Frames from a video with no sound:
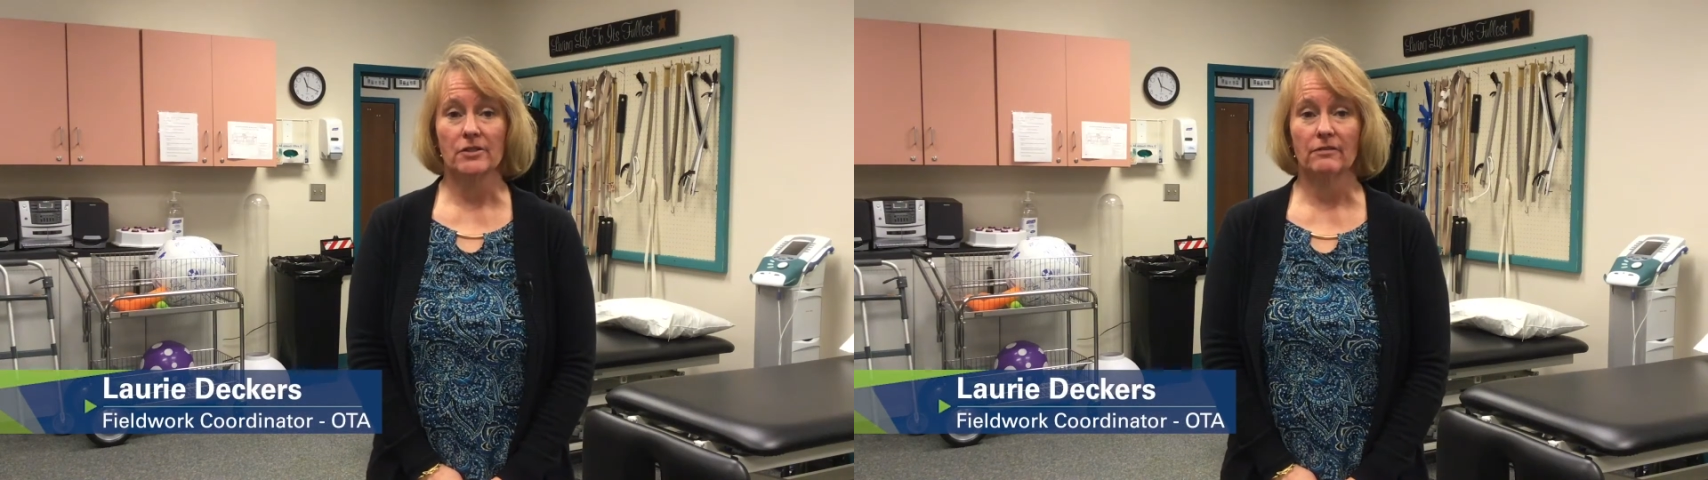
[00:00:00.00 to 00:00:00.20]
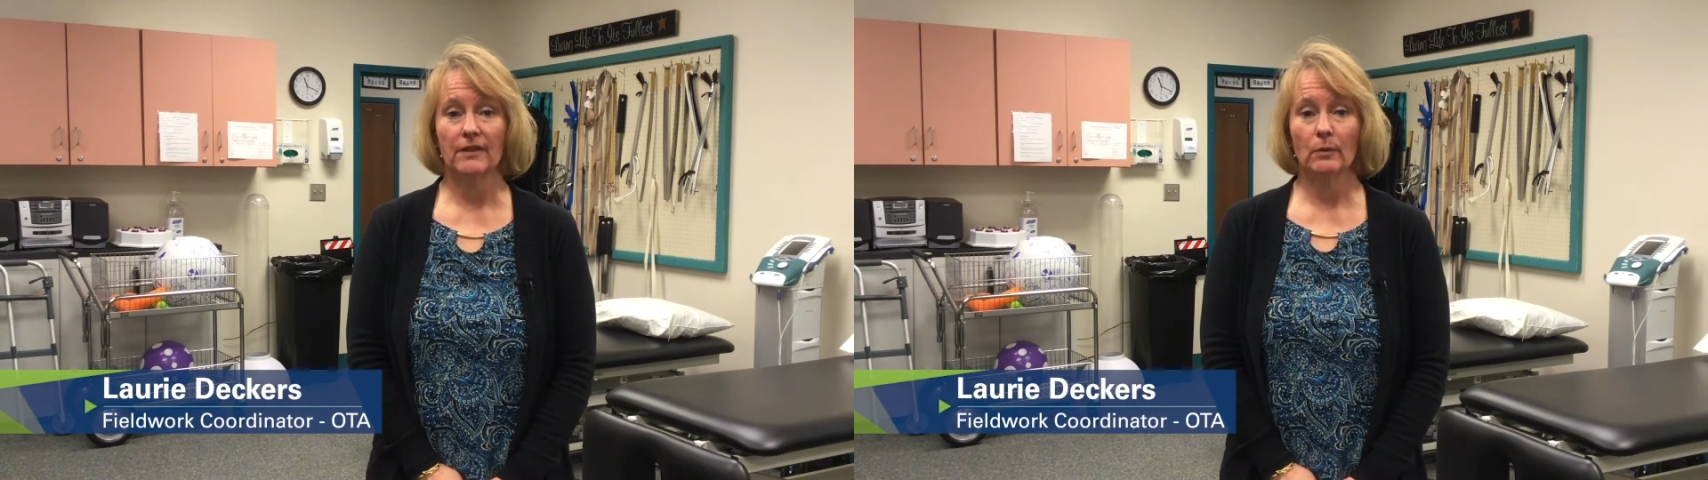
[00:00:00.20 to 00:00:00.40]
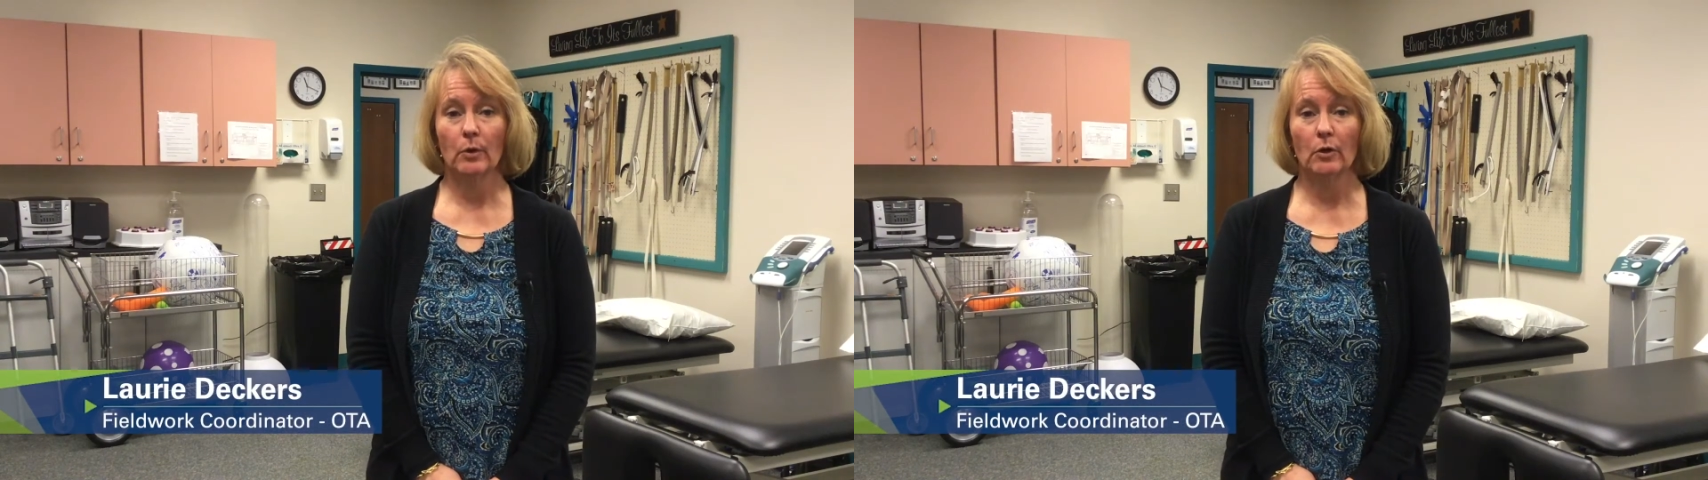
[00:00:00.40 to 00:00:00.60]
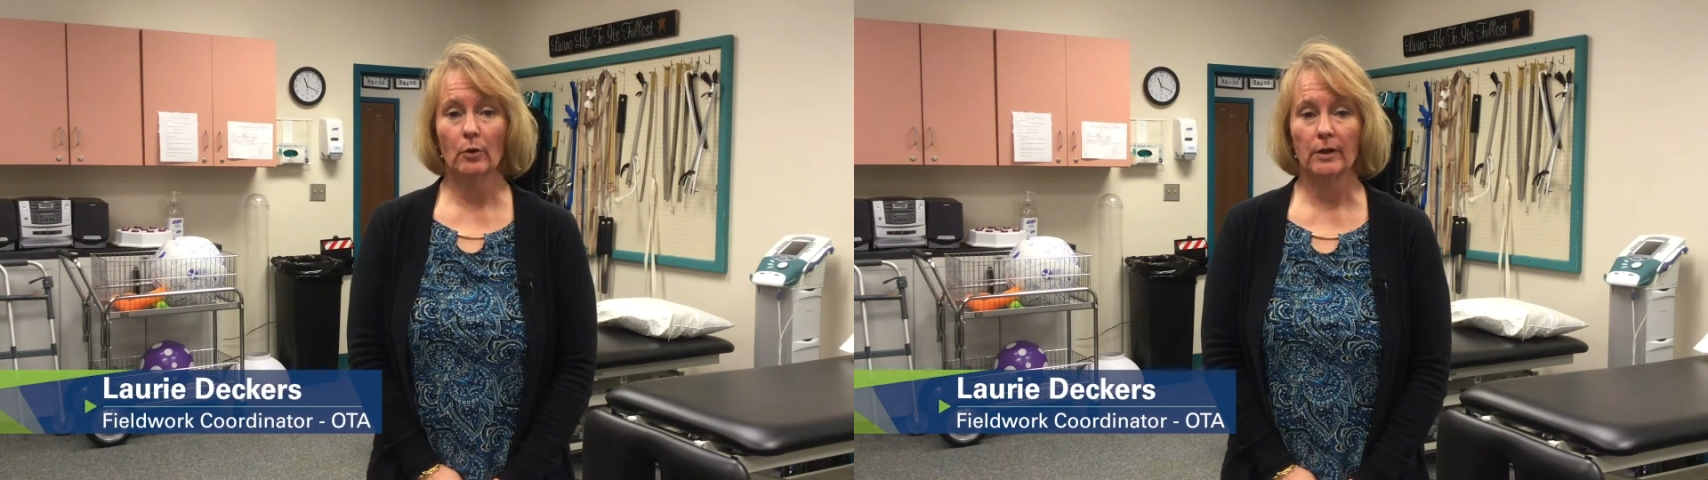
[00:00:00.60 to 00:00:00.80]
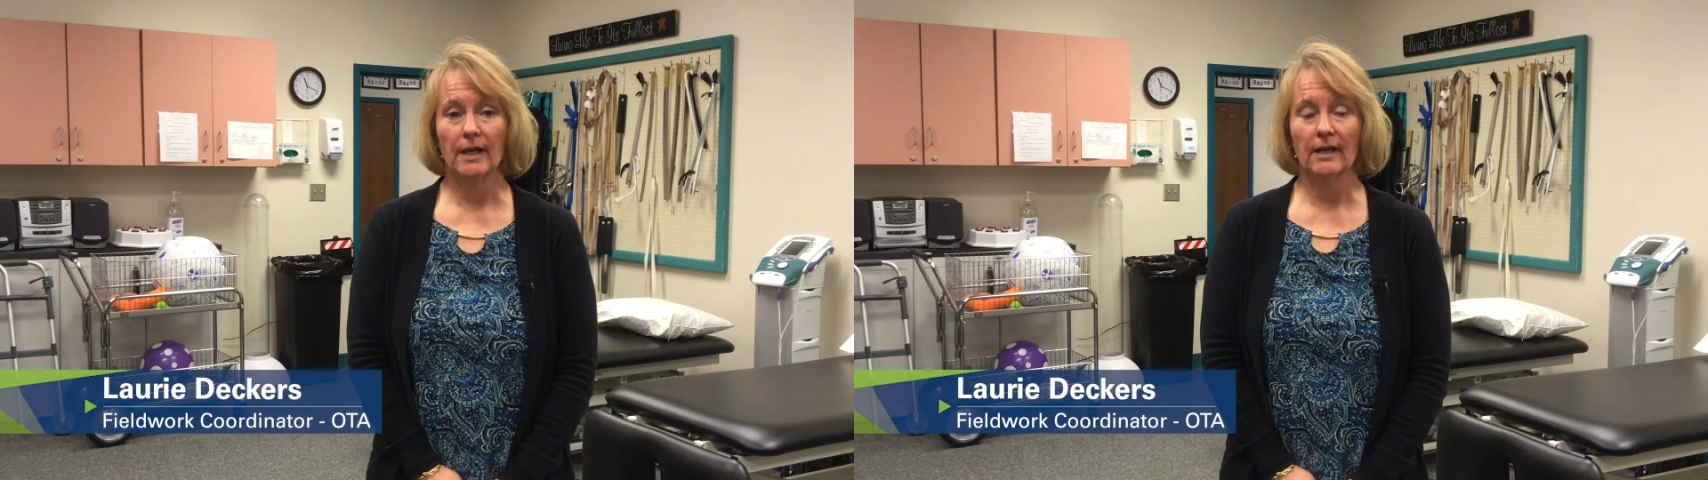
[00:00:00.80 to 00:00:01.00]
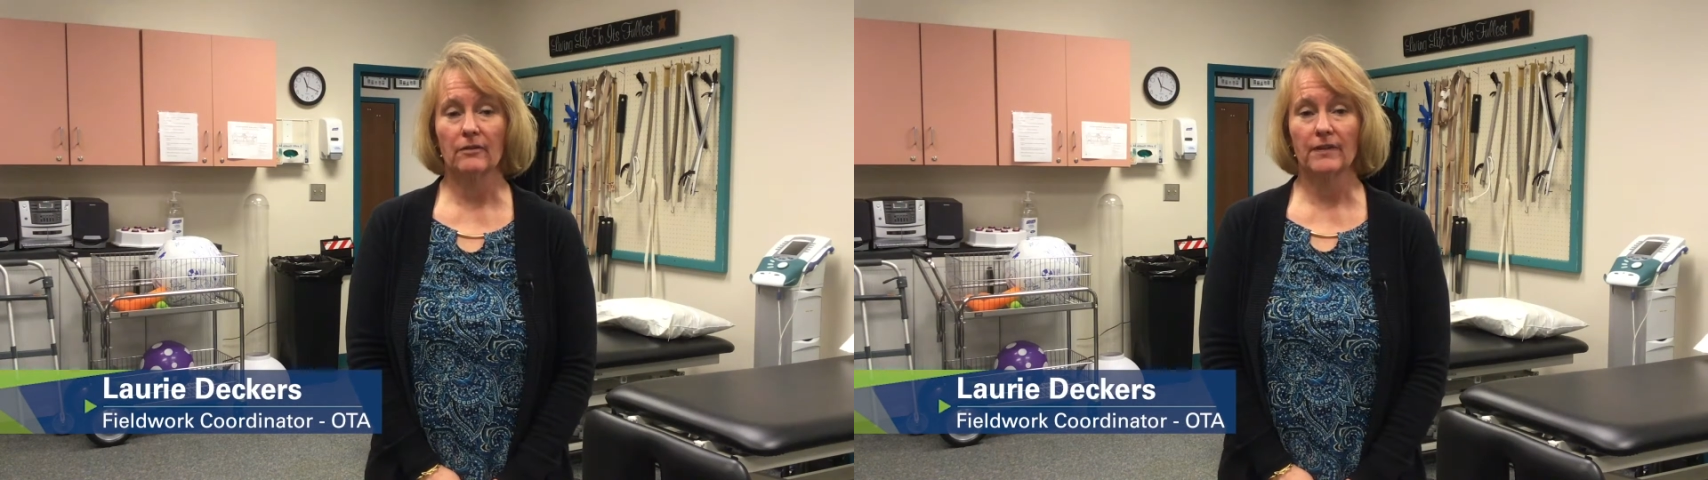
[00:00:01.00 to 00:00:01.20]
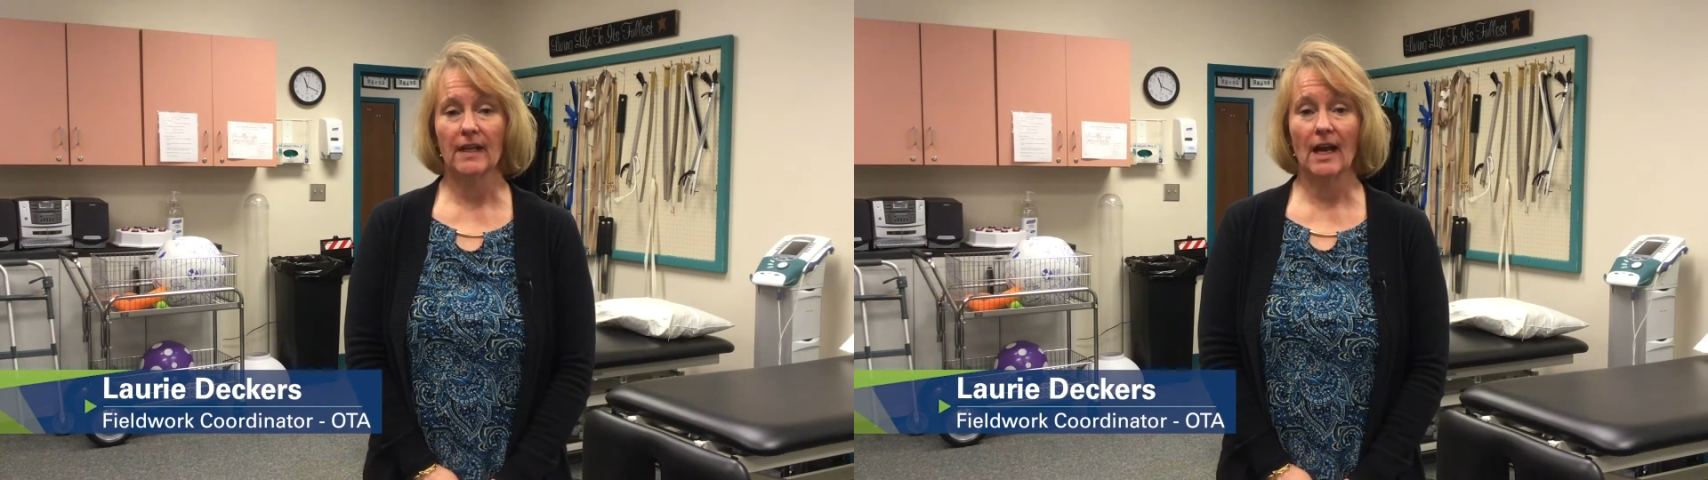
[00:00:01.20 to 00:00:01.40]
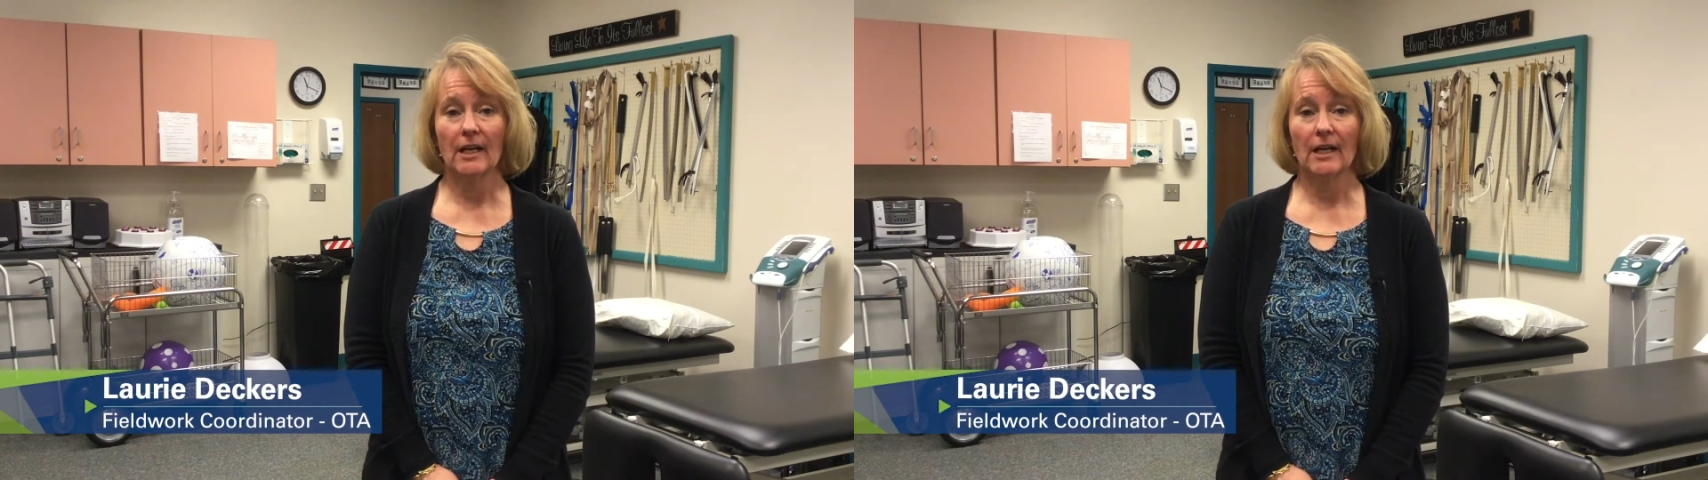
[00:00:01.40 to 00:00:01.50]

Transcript: the Fieldwork Coordinator for the